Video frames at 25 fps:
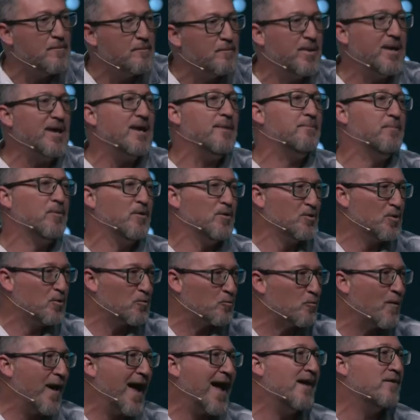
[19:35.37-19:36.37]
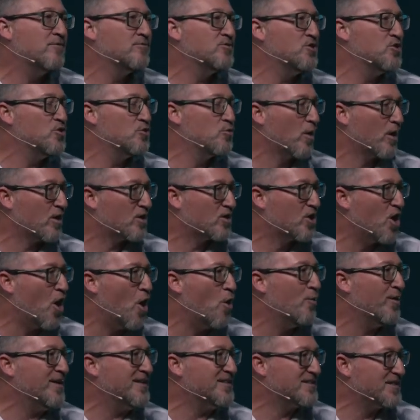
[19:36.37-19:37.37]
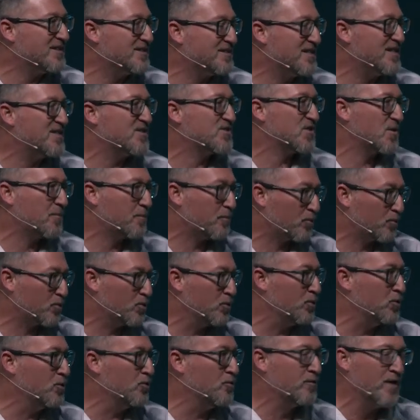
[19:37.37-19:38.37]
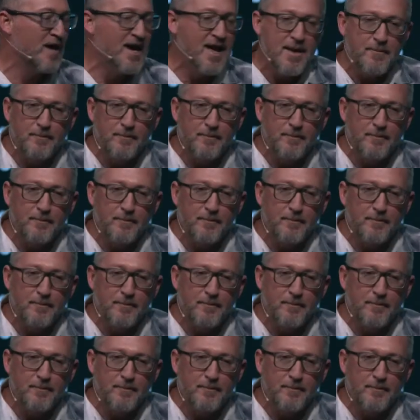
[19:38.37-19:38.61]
people around you are going to disapprove.